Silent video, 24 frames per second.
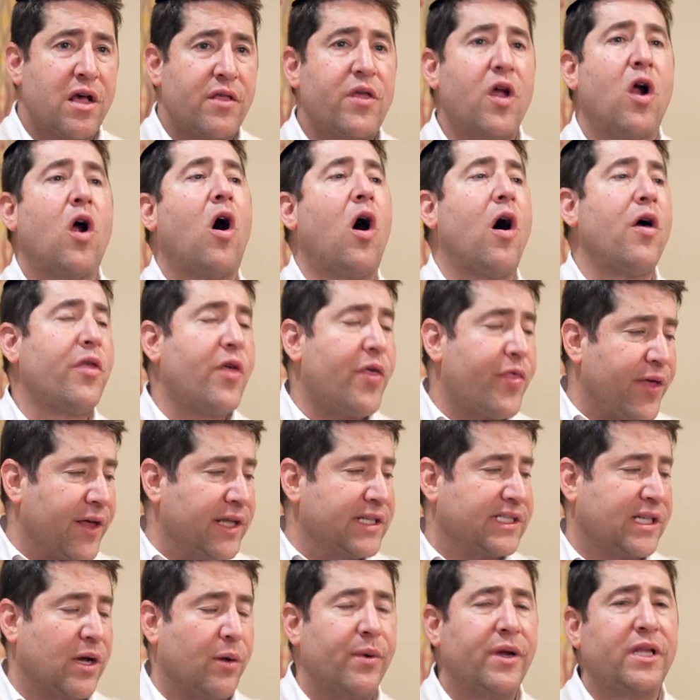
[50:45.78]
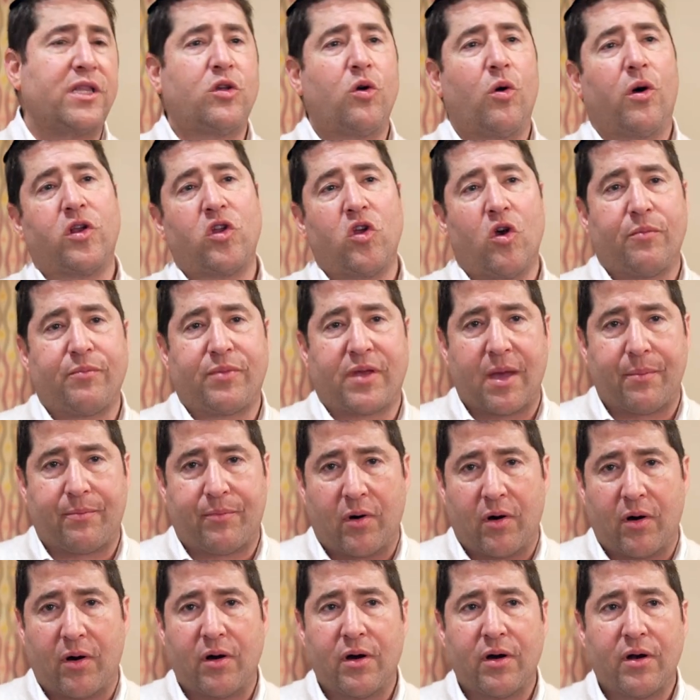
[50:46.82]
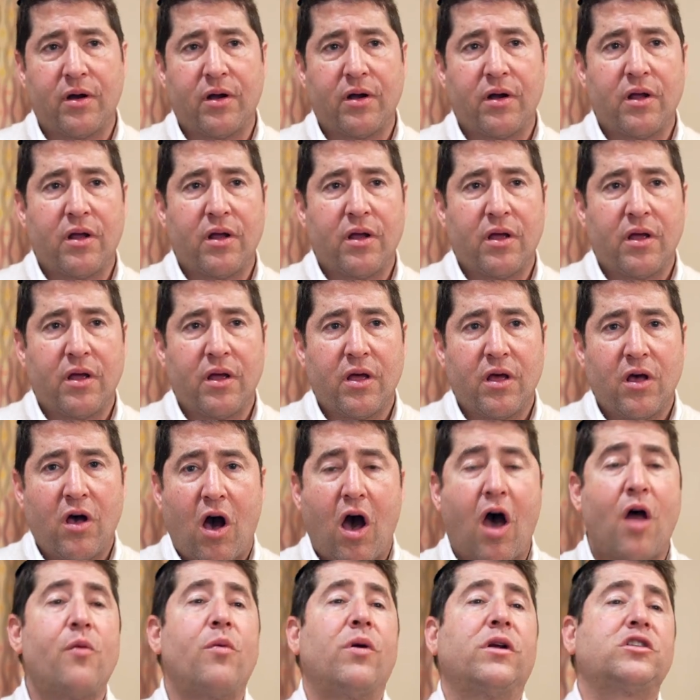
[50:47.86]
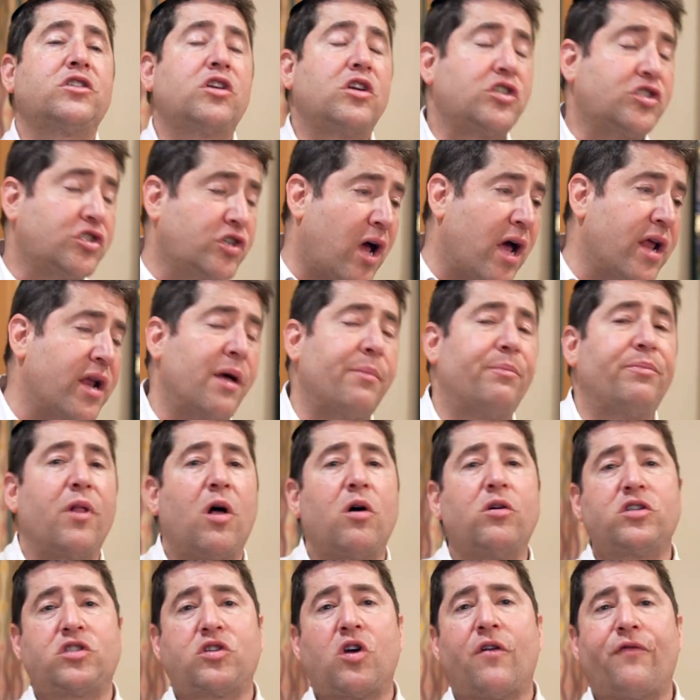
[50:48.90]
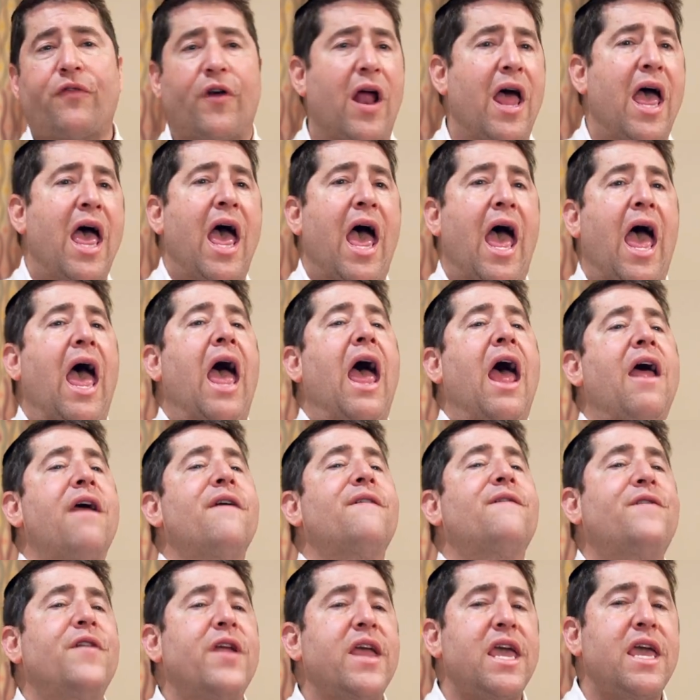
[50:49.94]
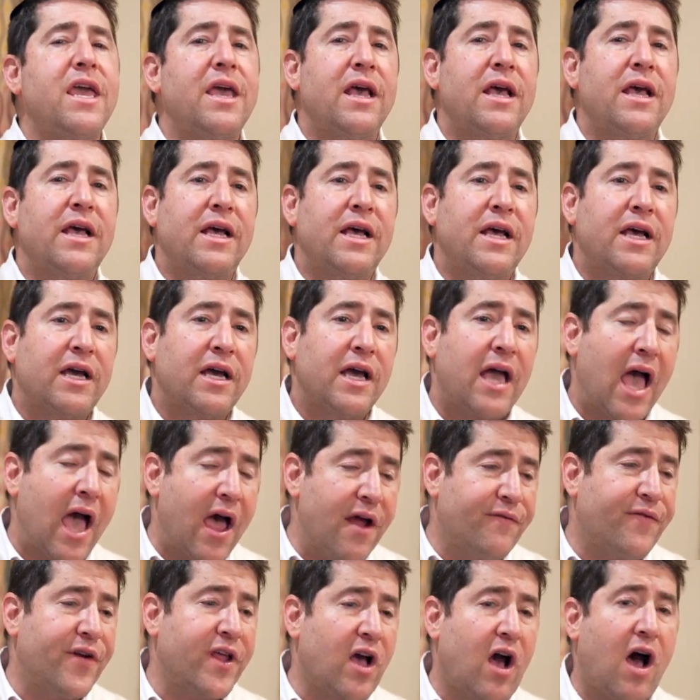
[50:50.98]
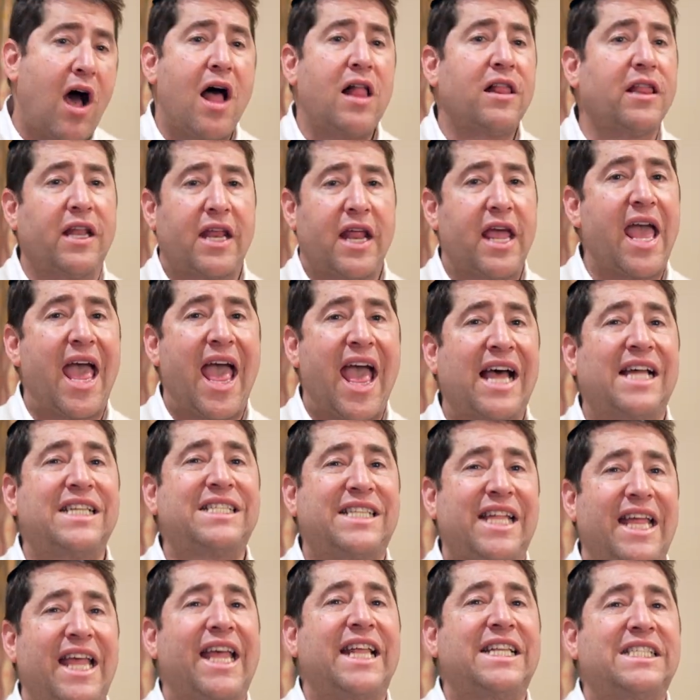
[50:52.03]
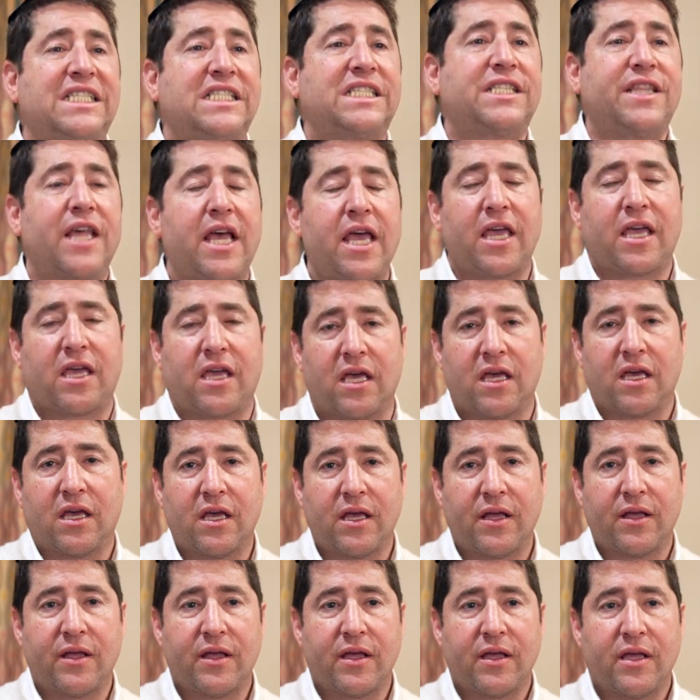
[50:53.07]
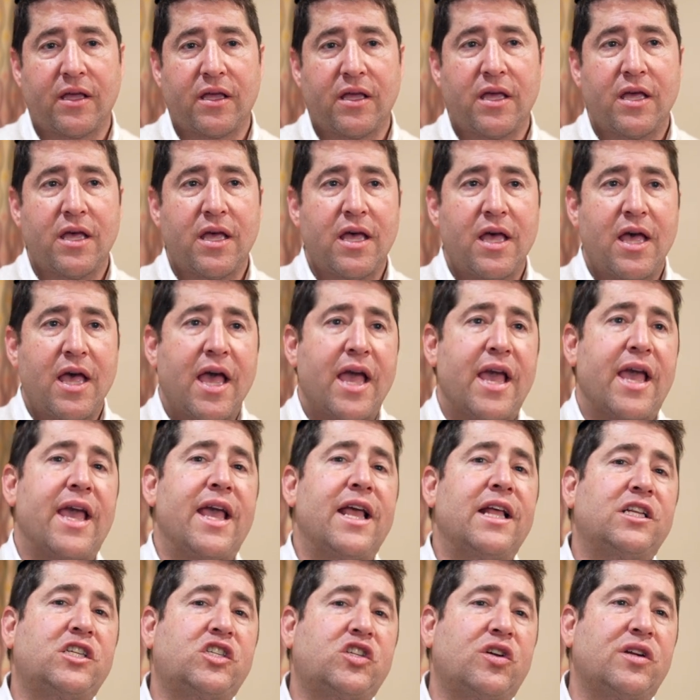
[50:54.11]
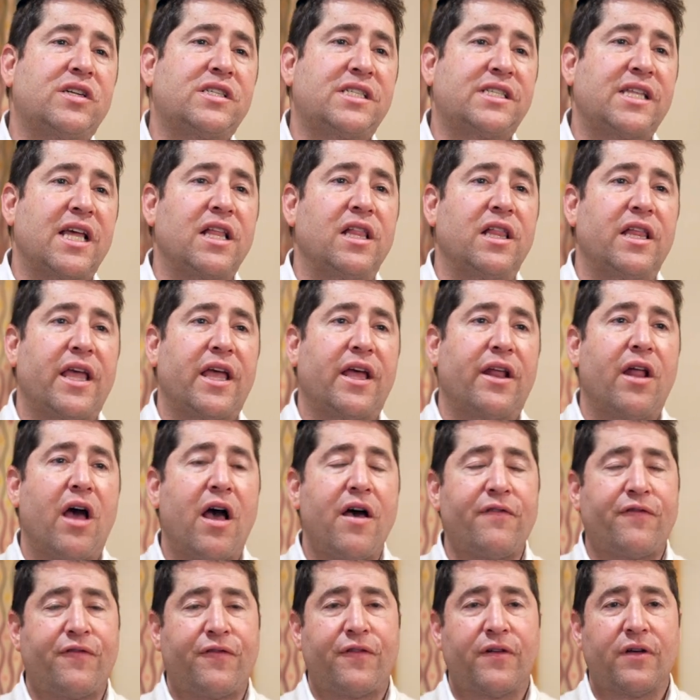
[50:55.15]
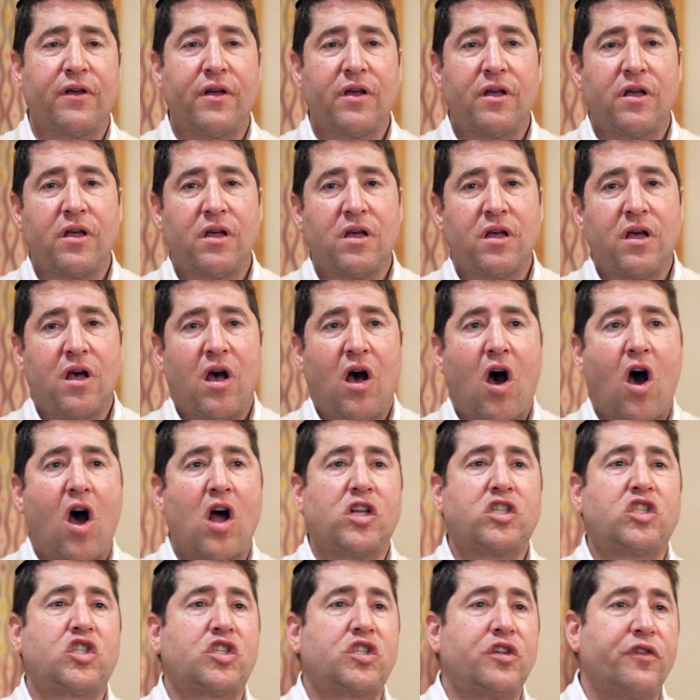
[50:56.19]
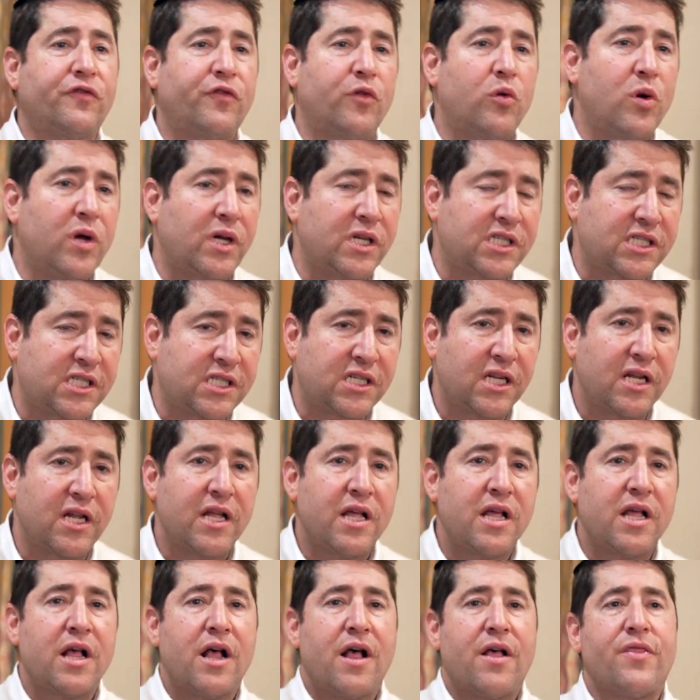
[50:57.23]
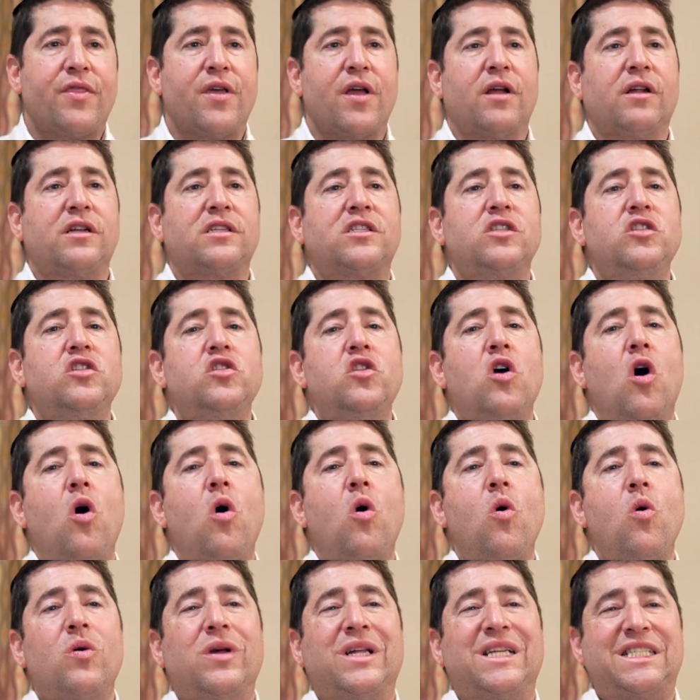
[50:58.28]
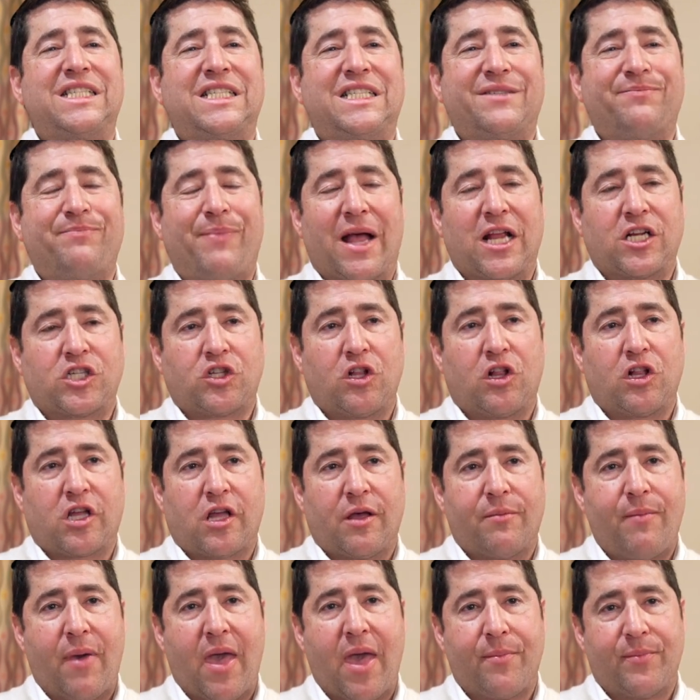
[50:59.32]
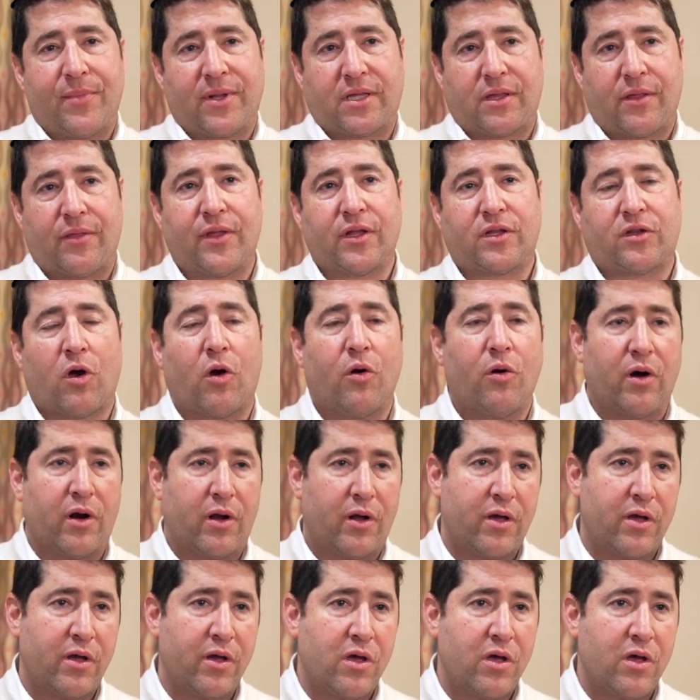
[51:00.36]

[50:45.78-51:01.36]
There are other things that we do on Yom Kippur. On Rosh Hashanah, blow shofar. Every holiday has its thing. Interestingly enough, on Shavuos, there's no special commandment in the Torah.